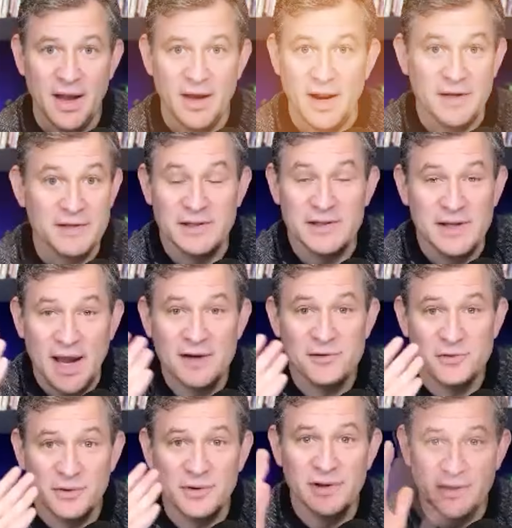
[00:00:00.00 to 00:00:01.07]
And I just
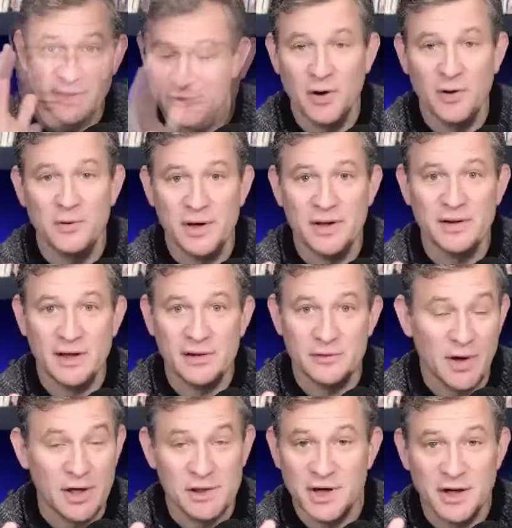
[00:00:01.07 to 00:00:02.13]
naturally go in that
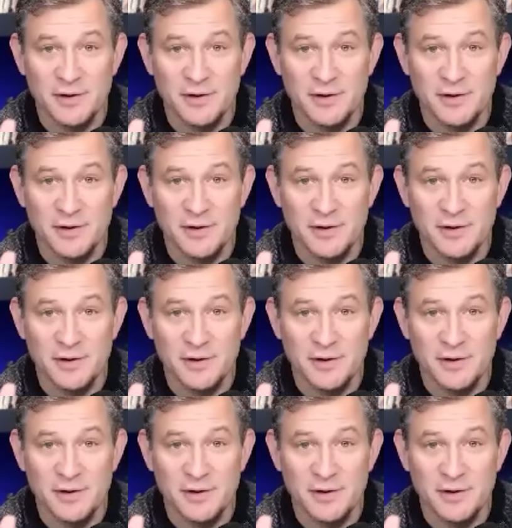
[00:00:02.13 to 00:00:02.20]
direction.